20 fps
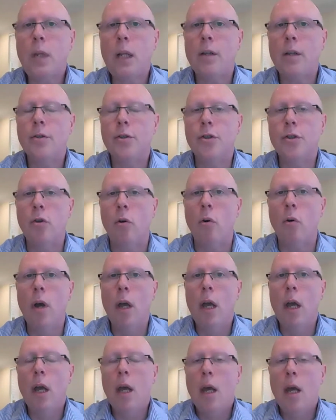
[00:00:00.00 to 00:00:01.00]
So
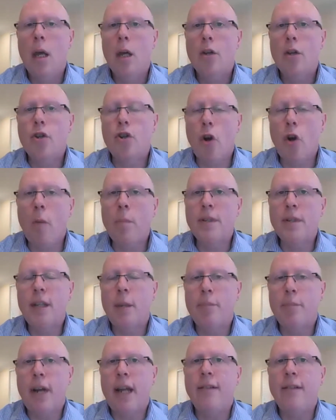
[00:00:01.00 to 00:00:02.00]
jobs and
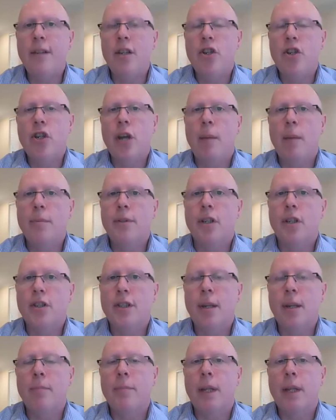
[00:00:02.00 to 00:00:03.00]
apprenticeships are
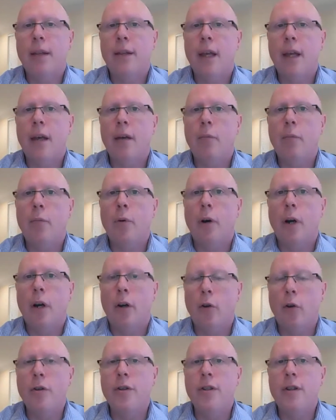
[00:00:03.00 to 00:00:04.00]
something that are
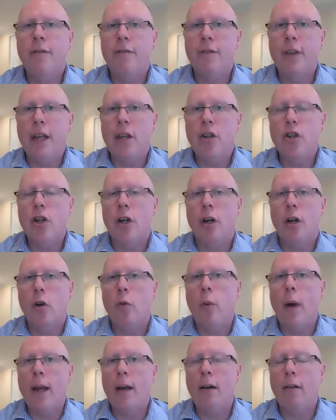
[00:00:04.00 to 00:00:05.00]
going to feature
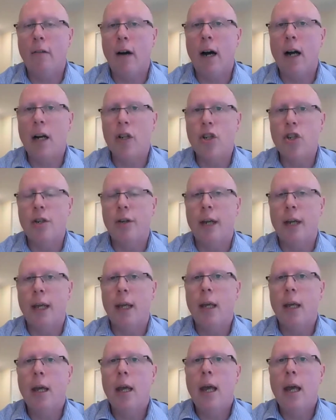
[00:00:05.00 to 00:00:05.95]
quite largely,